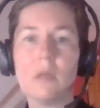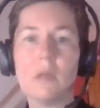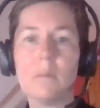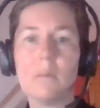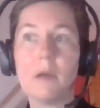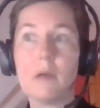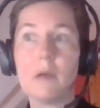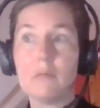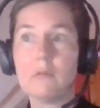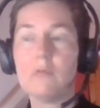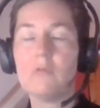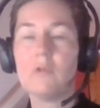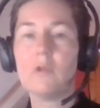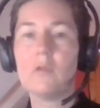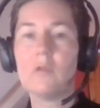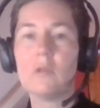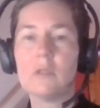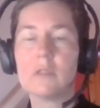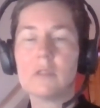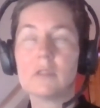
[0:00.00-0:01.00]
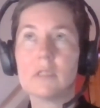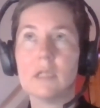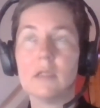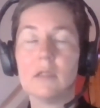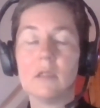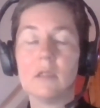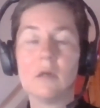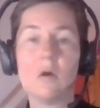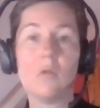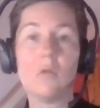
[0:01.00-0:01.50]
but a review that's
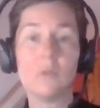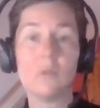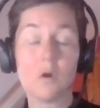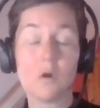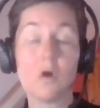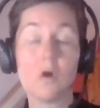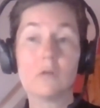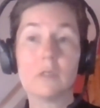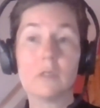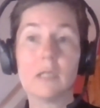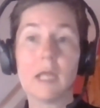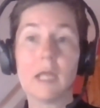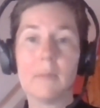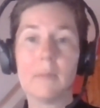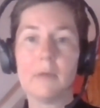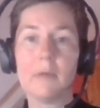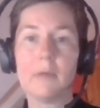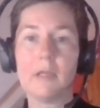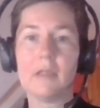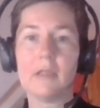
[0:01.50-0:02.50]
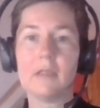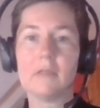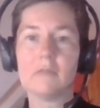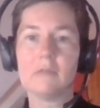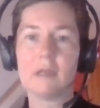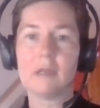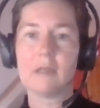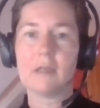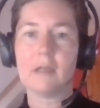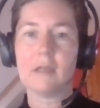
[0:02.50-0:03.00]
still on the Cochrane Library and is
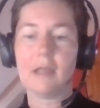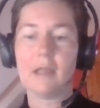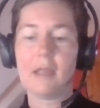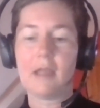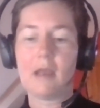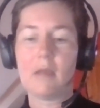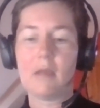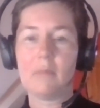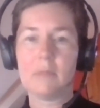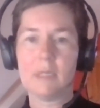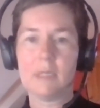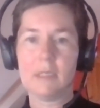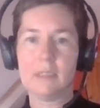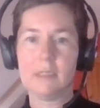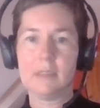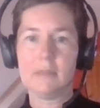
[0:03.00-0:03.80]
regularly updated.